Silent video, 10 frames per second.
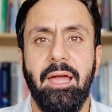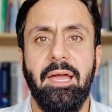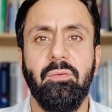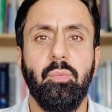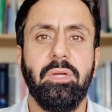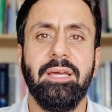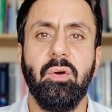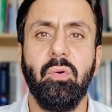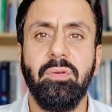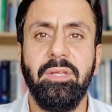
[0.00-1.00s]
And we
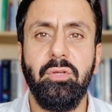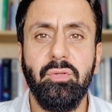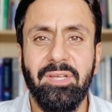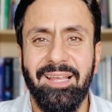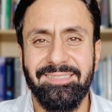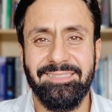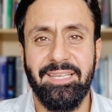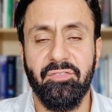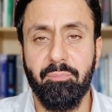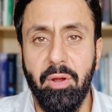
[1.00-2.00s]
can only utilize this
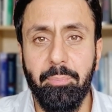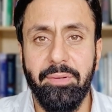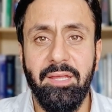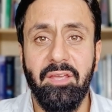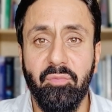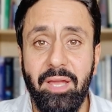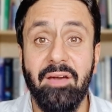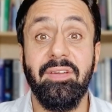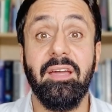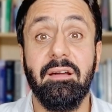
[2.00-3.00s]
gift properly if we
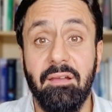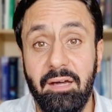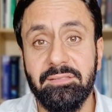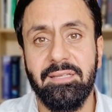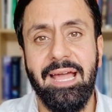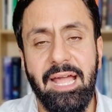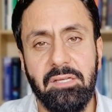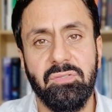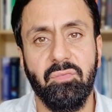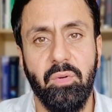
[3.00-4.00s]
have ikhlas in our
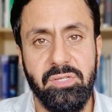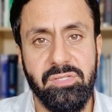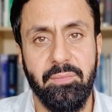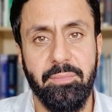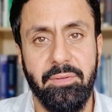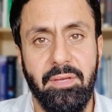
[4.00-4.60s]
acts of worship.